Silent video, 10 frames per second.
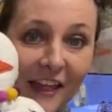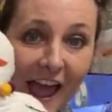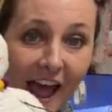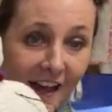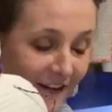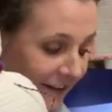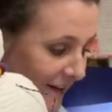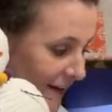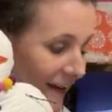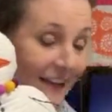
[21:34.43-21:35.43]
that
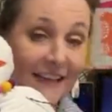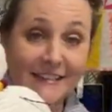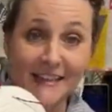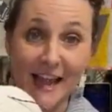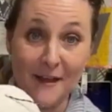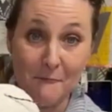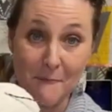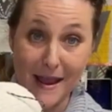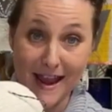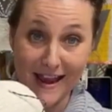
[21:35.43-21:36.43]
is that
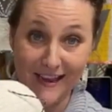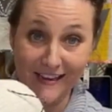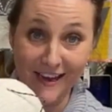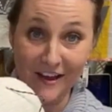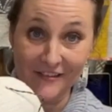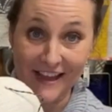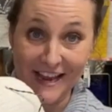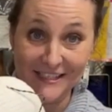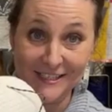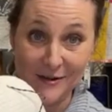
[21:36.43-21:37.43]
man,
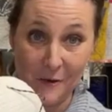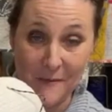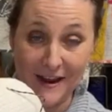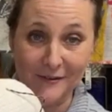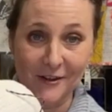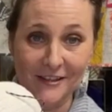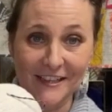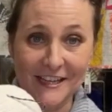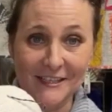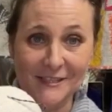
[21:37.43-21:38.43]
that snowman on the
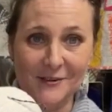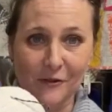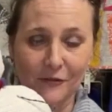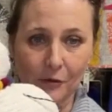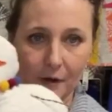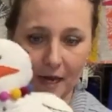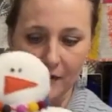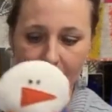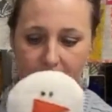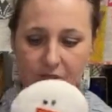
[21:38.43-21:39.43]
Let It Snow floor
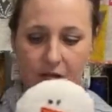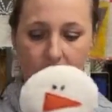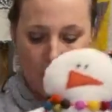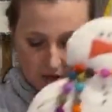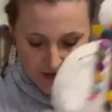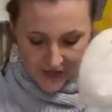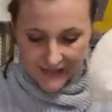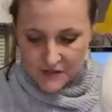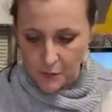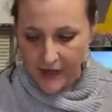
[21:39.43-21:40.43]
canvas. So
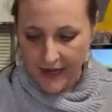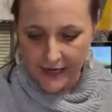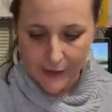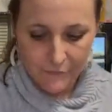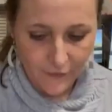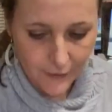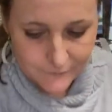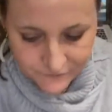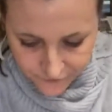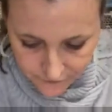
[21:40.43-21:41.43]
that's where that came
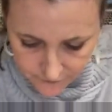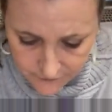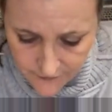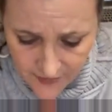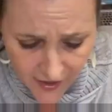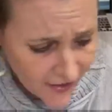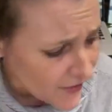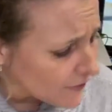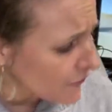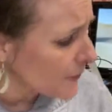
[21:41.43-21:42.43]
from.
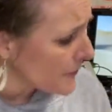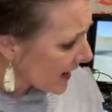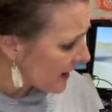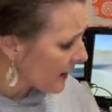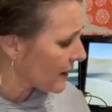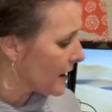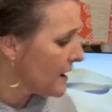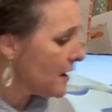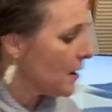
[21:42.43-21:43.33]
And then from there,